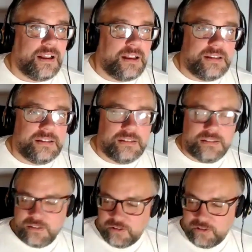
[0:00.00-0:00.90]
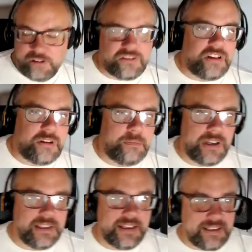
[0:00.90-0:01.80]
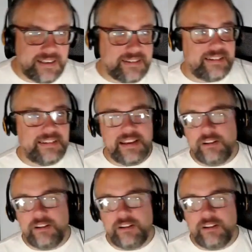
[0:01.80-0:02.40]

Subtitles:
Not to the point, as I said,